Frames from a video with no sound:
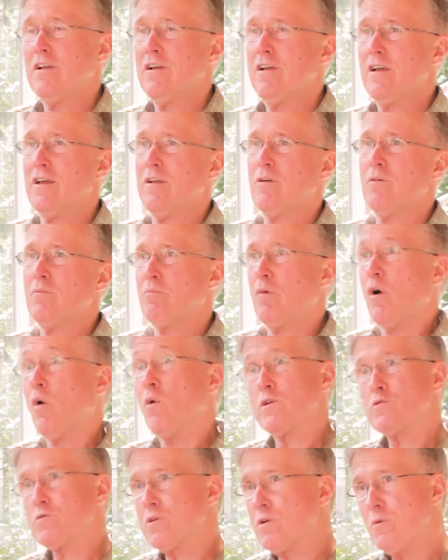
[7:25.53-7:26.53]
and
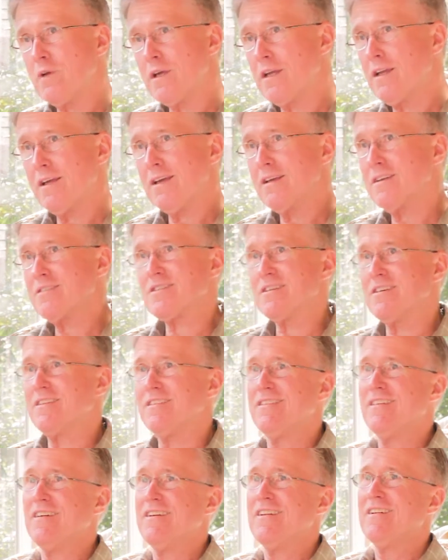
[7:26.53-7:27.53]
poetry readings,
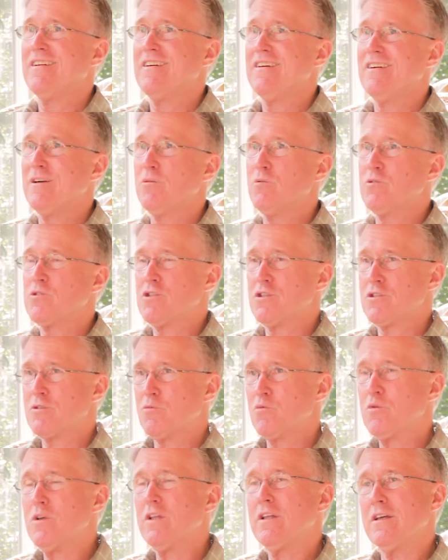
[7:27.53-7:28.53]
and it was
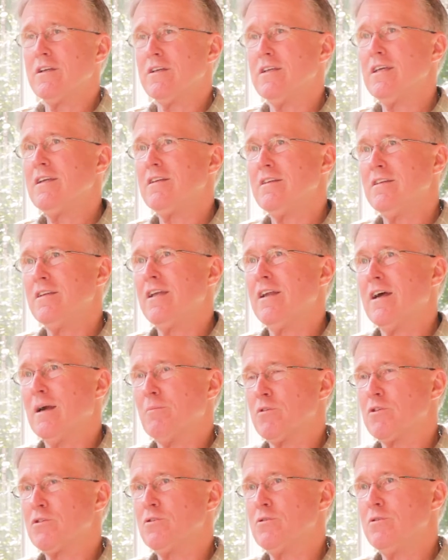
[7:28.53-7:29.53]
just really a neat
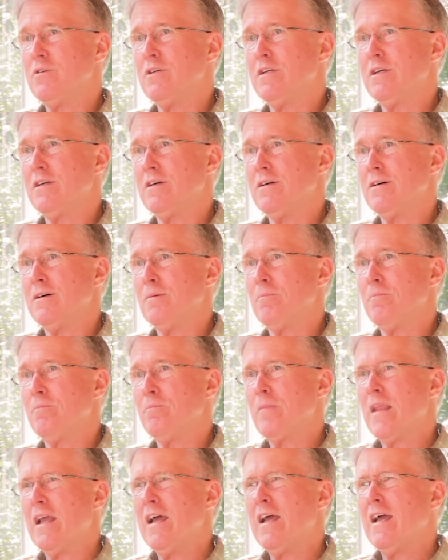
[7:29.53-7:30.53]
opportunity.
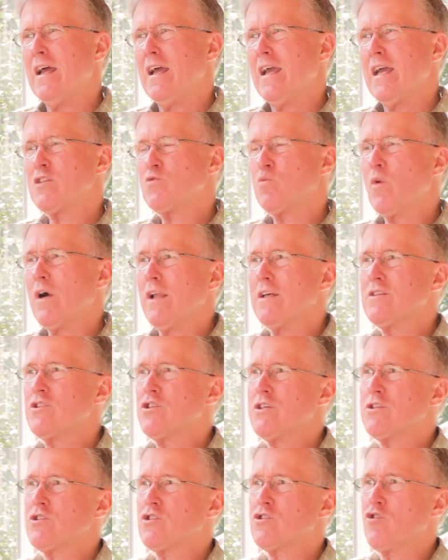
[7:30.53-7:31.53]
As well as
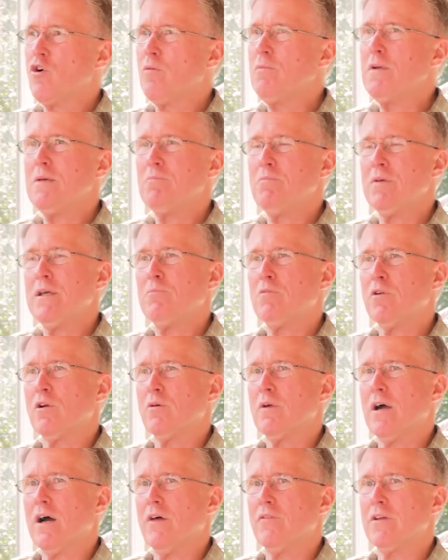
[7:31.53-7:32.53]
just so many people
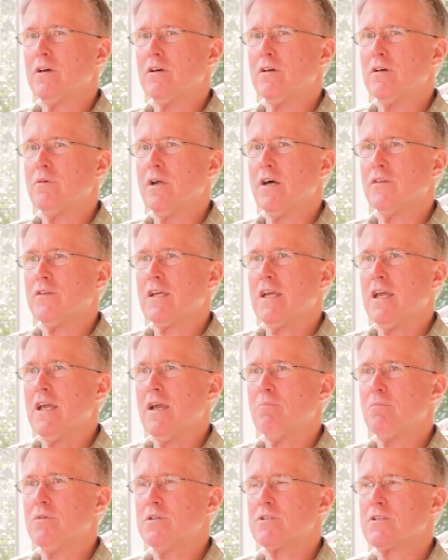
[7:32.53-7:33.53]
around the
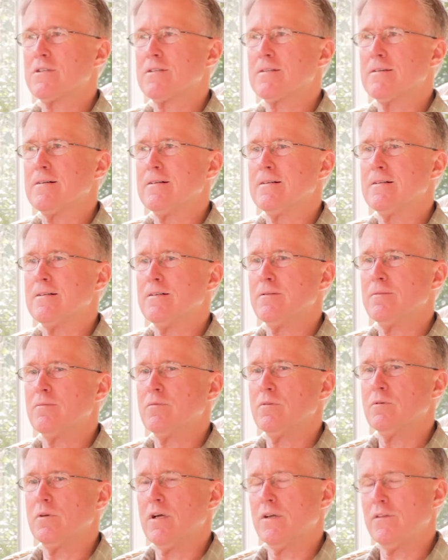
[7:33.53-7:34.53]
campus,
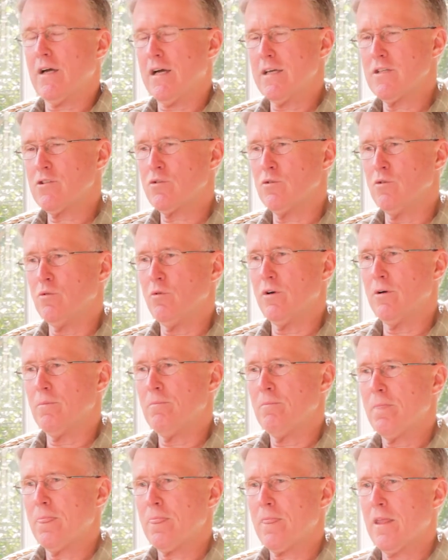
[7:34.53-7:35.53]
around the high school, were
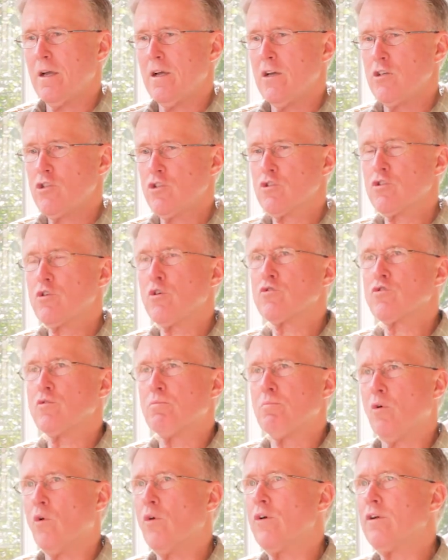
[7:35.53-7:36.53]
just so
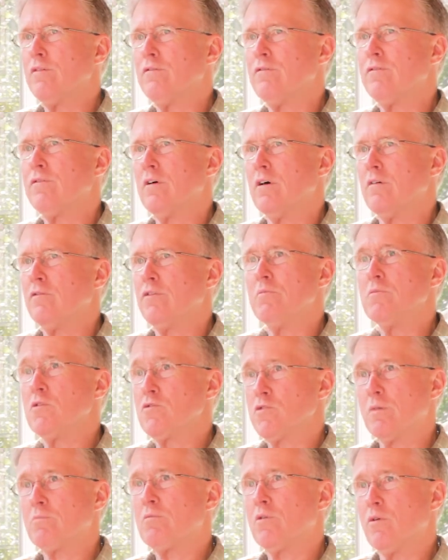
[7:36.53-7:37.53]
supportive of the
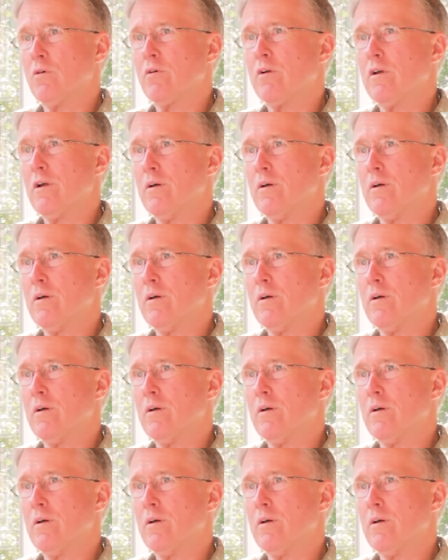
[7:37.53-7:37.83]
music program.